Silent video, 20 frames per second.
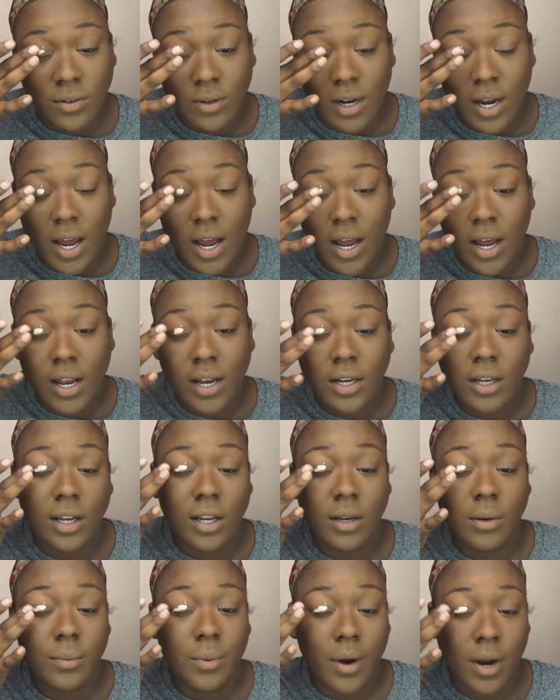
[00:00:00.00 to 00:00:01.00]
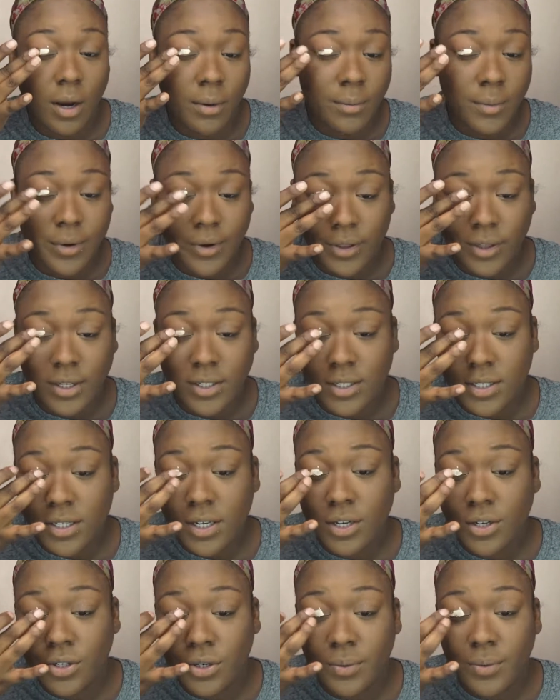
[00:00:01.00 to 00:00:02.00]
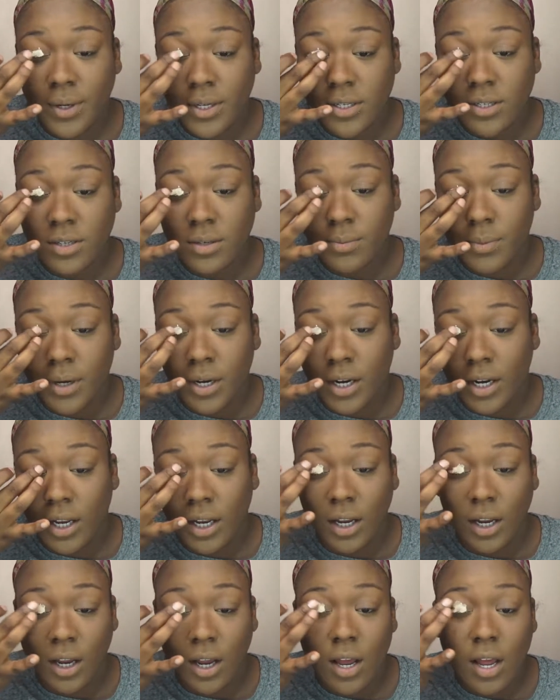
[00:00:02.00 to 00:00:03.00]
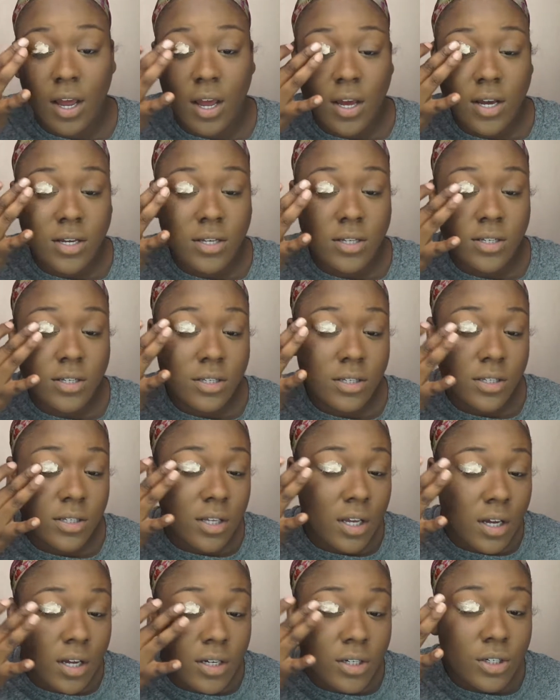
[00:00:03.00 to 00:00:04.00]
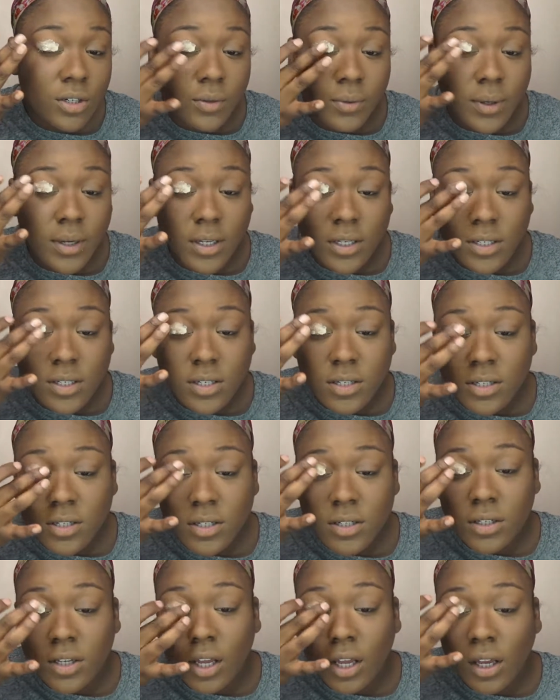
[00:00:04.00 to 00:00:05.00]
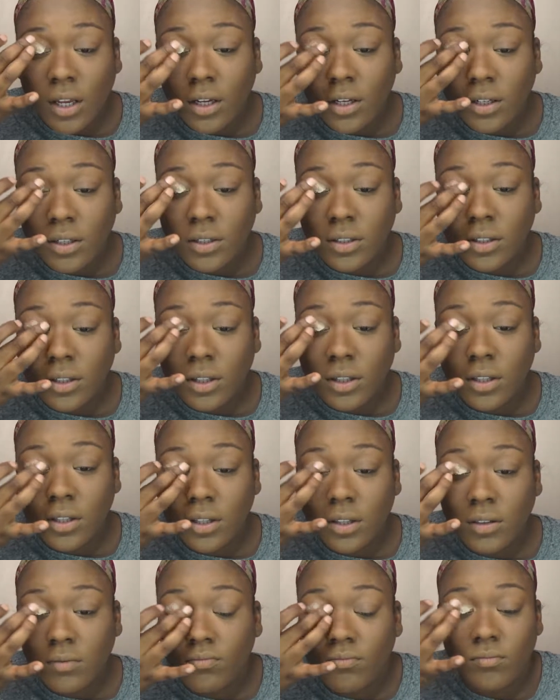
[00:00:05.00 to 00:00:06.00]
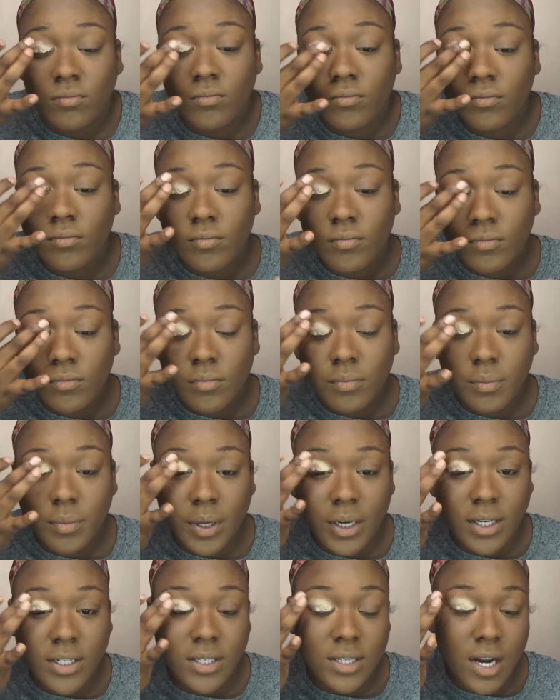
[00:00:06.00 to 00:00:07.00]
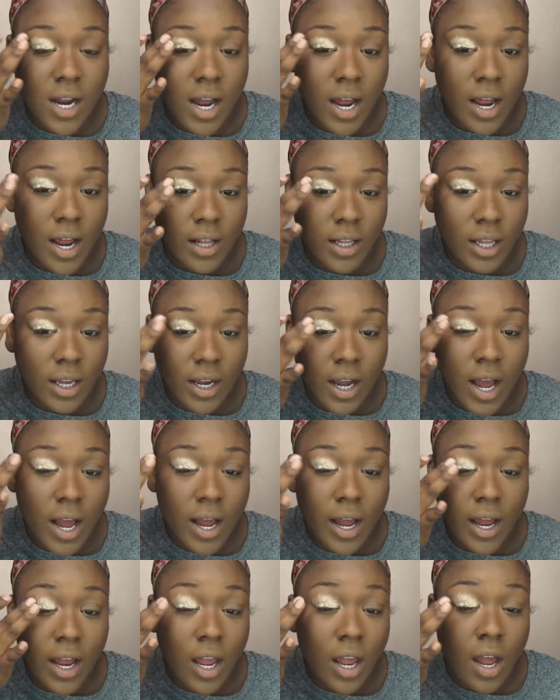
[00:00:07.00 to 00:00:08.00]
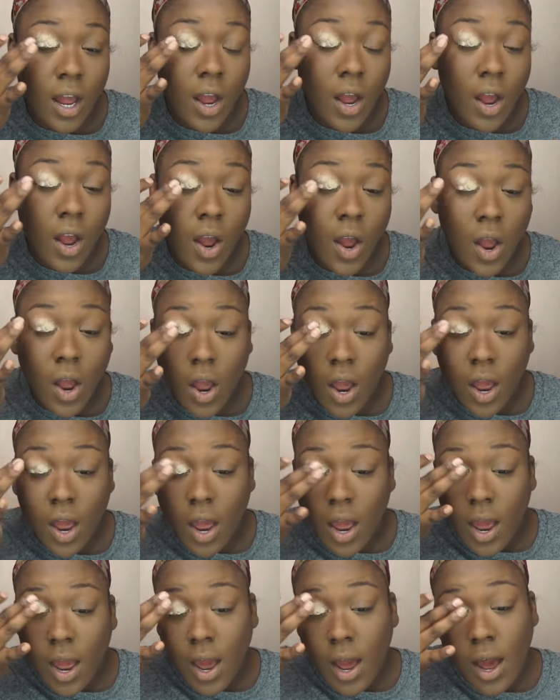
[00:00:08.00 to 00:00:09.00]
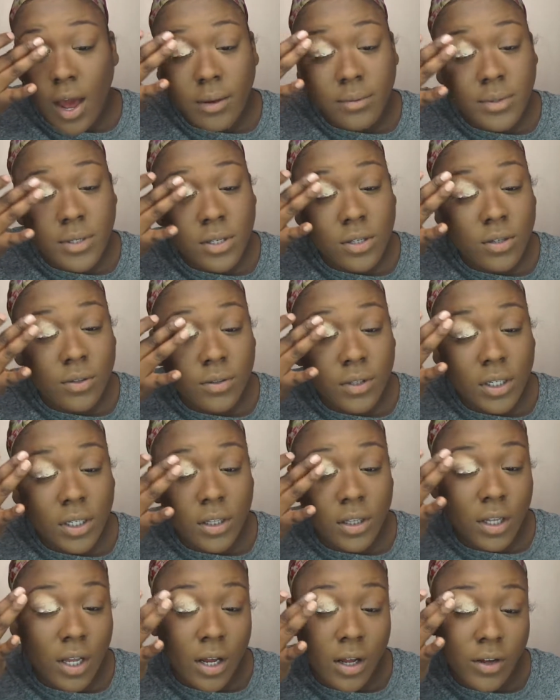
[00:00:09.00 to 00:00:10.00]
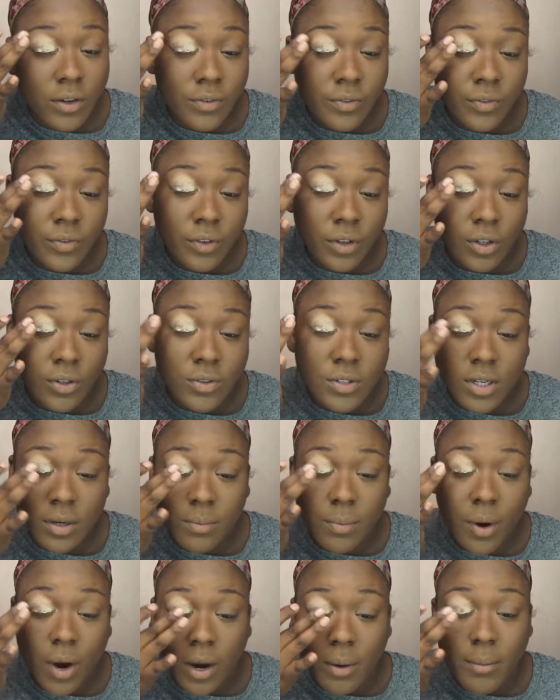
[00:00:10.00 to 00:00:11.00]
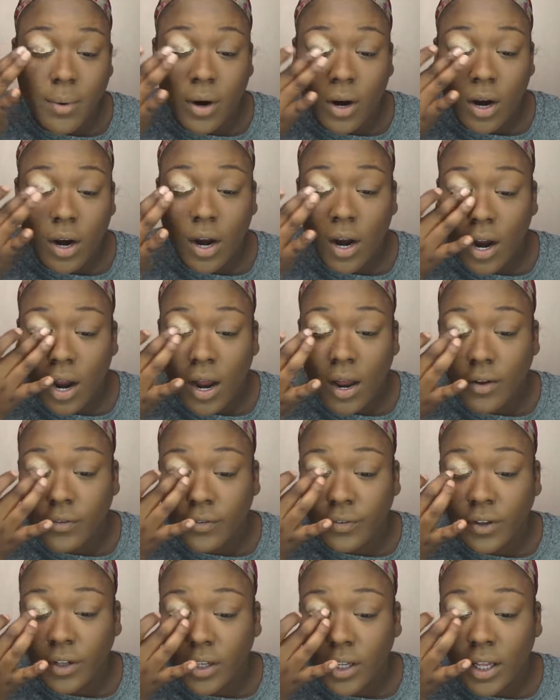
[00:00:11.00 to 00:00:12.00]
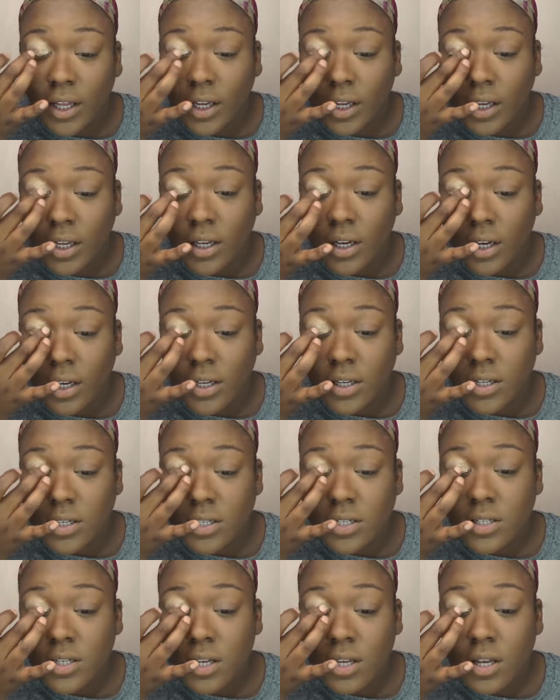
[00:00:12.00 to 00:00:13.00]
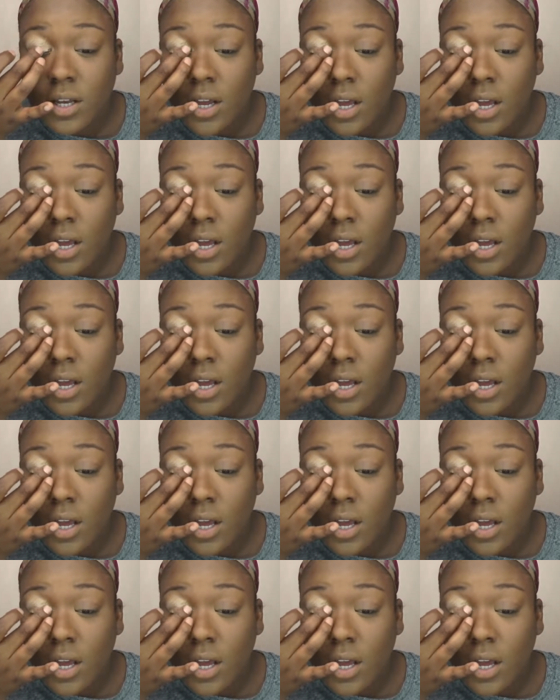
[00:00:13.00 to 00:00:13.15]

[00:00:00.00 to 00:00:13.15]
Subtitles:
not need primer. That's such a waste of money. Such a waste, like, but it's not. Like, I absolutely love using primer. I feel like it is